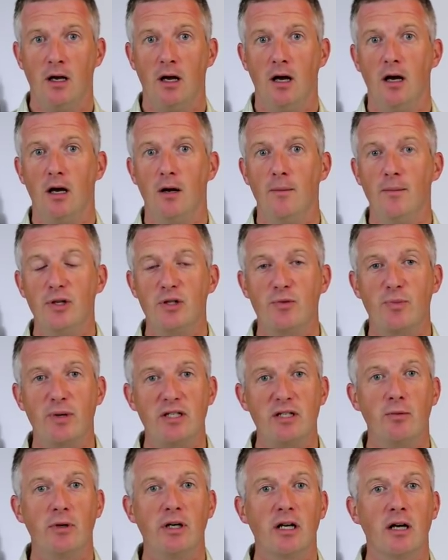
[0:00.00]

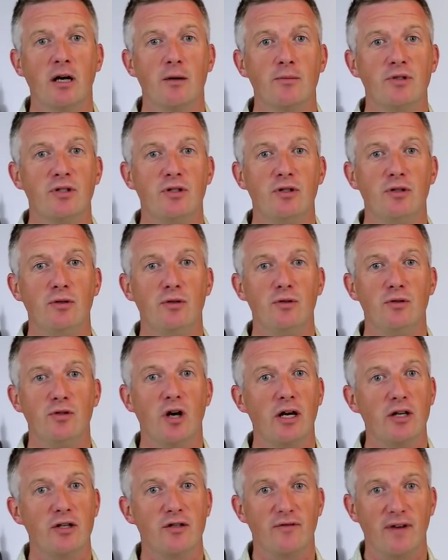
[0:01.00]
Especially when it comes to
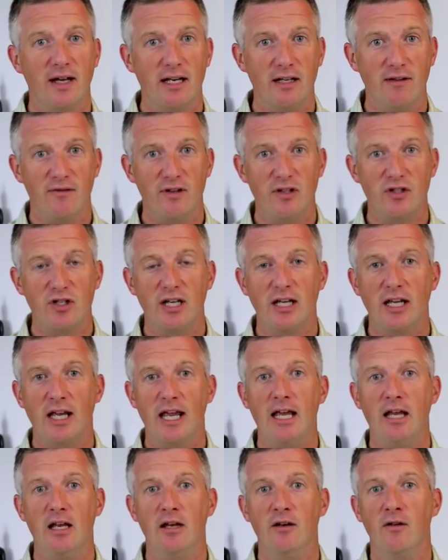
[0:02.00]
giant trevally fishing
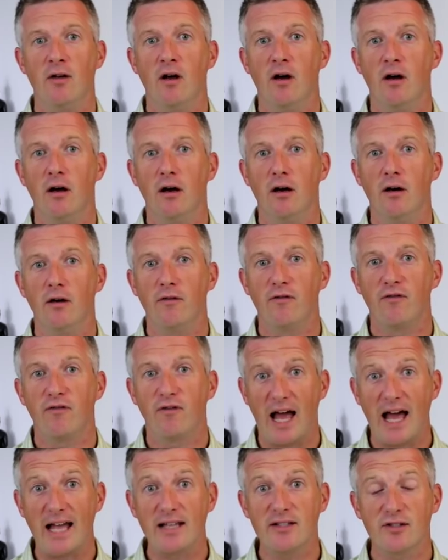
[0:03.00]
in
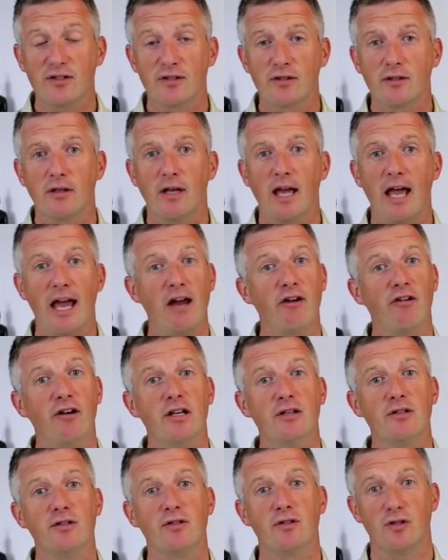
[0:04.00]
flats
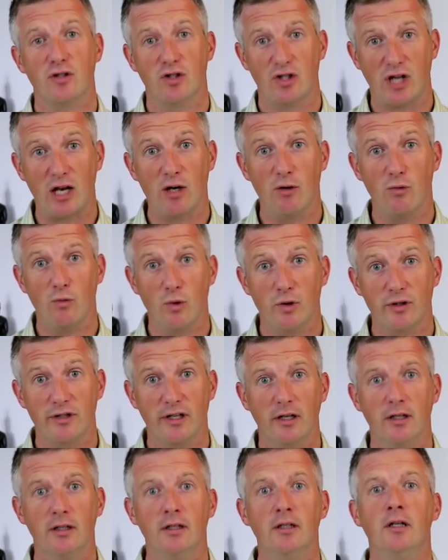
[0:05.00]
areas, shallow
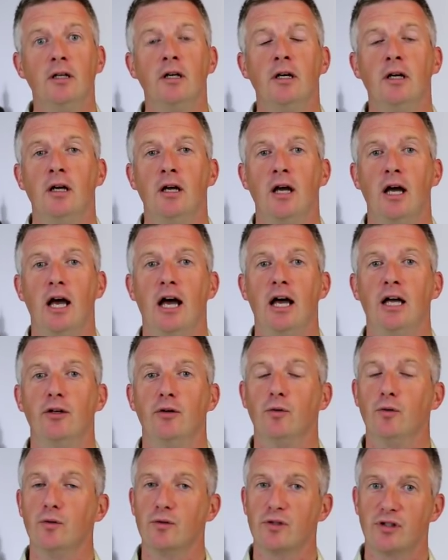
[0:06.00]
water, and
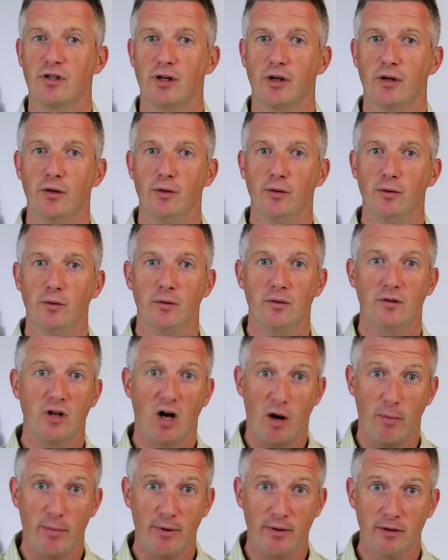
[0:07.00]
also
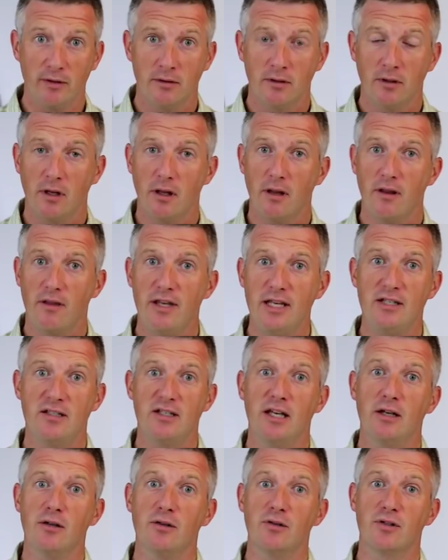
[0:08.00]
tarpon. These
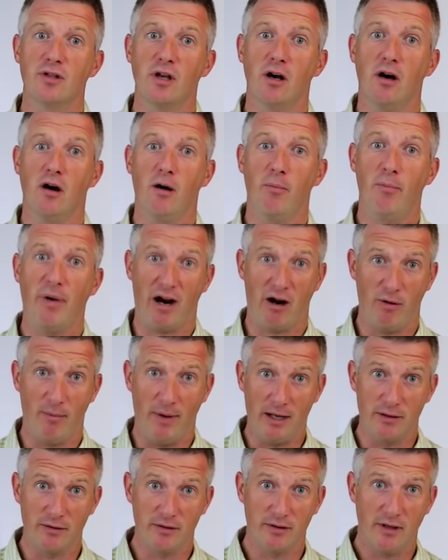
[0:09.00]
skills are
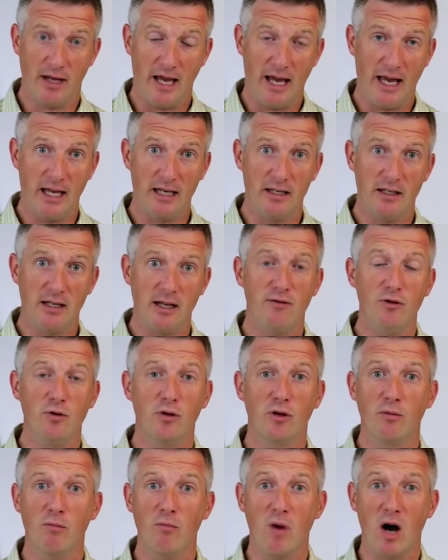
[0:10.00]
paramount, and if you
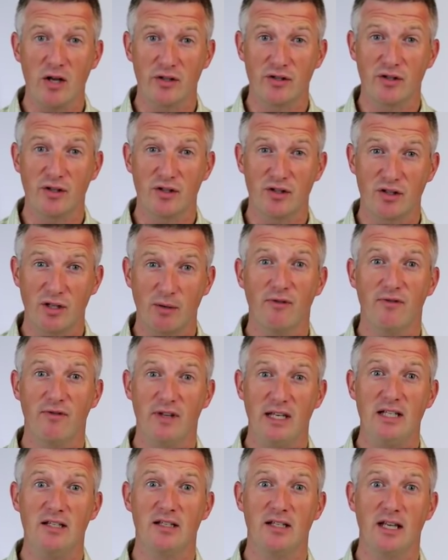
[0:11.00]
can master some of
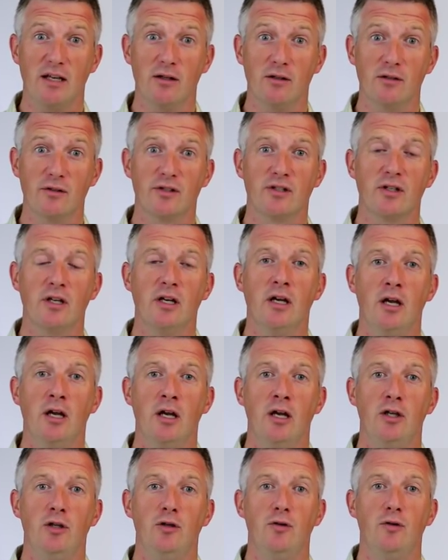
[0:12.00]
these skills,
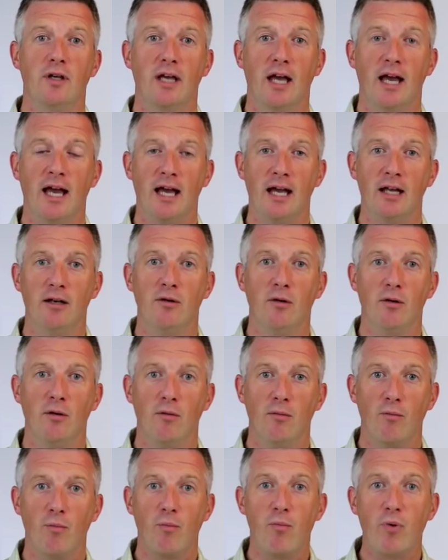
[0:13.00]
you can
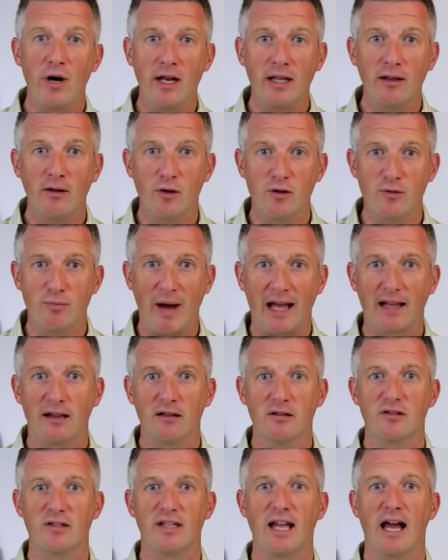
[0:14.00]
bring those
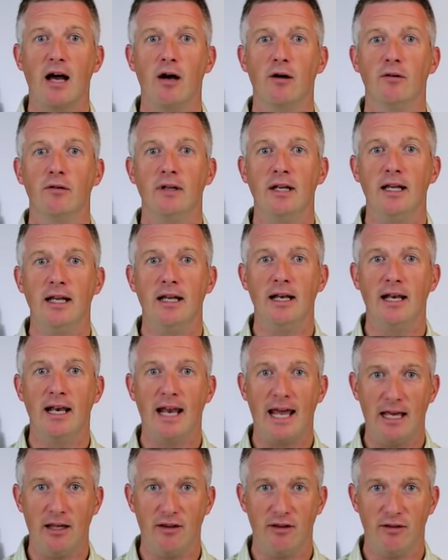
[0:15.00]
battles down in
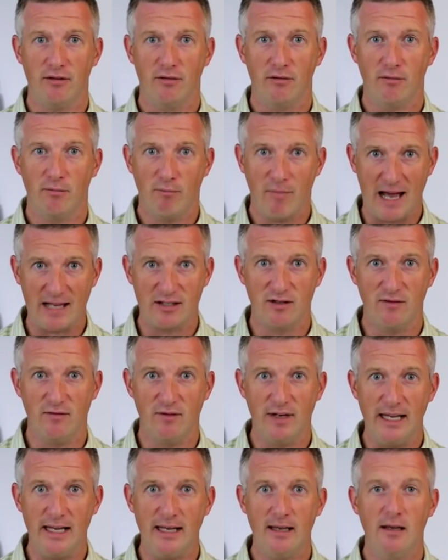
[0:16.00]
length
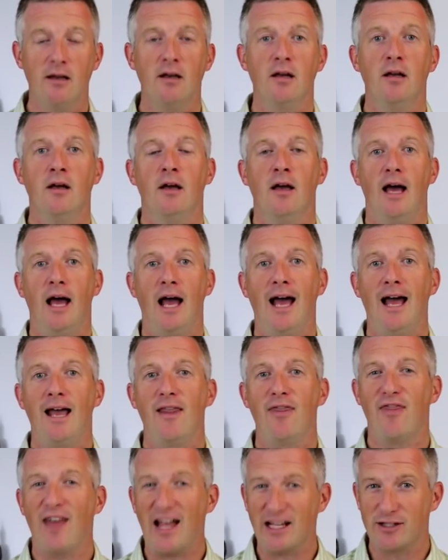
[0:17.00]
massively,
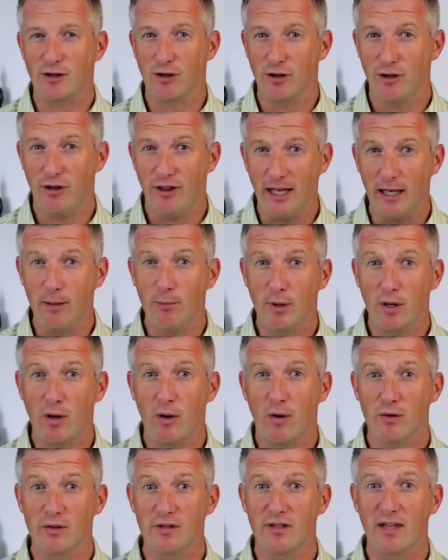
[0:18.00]
and that's a good thing
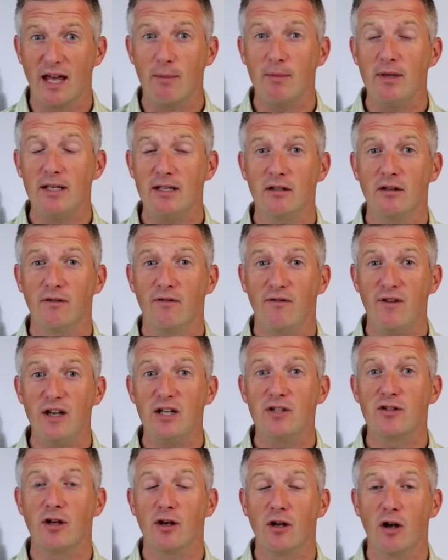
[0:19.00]
because that means that the
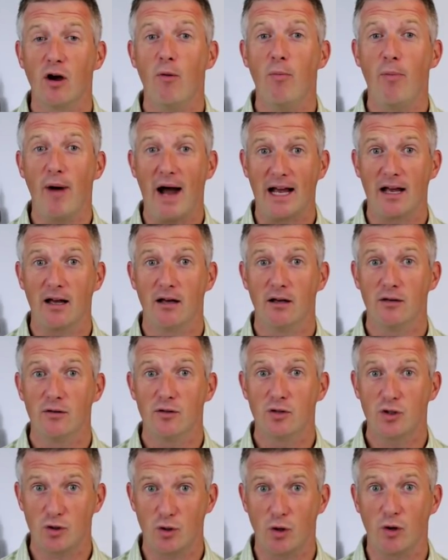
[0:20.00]
fish can go back
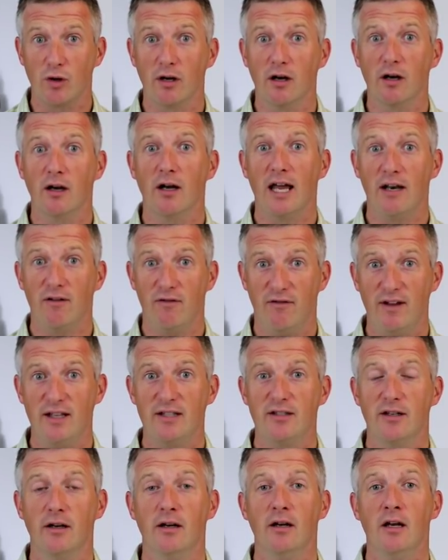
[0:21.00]
stronger and
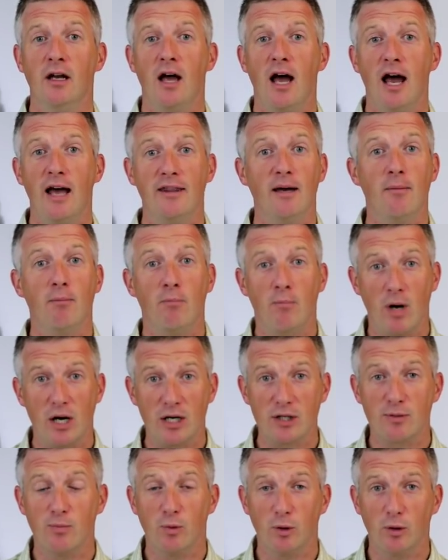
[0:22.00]
fitter, and they're
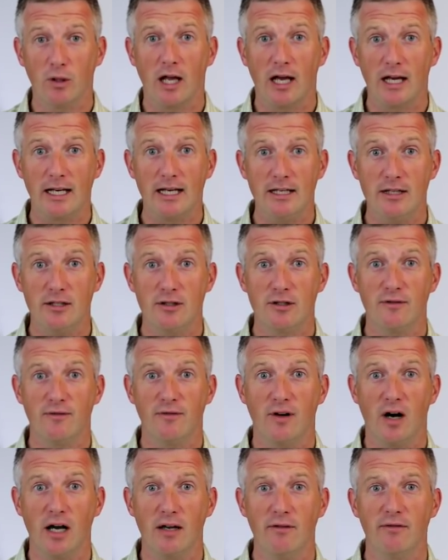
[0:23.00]
much more likely to
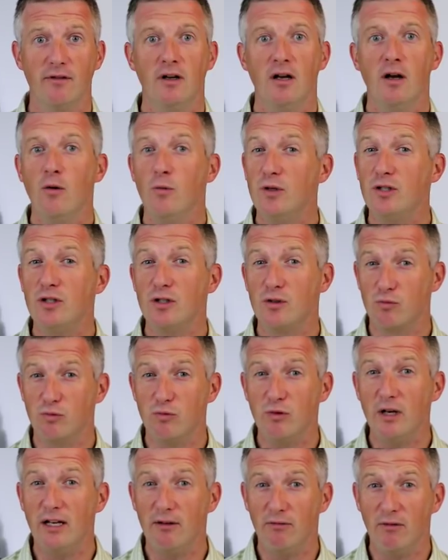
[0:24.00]
survive, which is
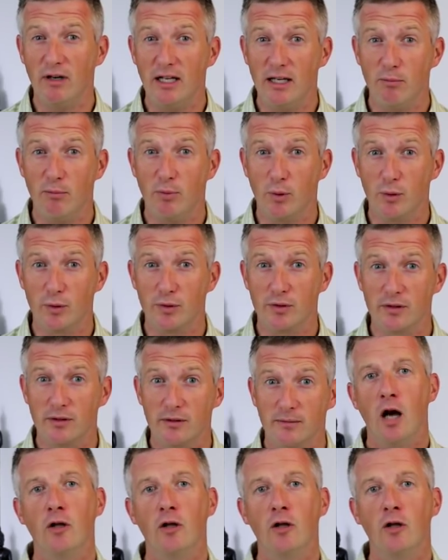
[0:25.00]
really, really important.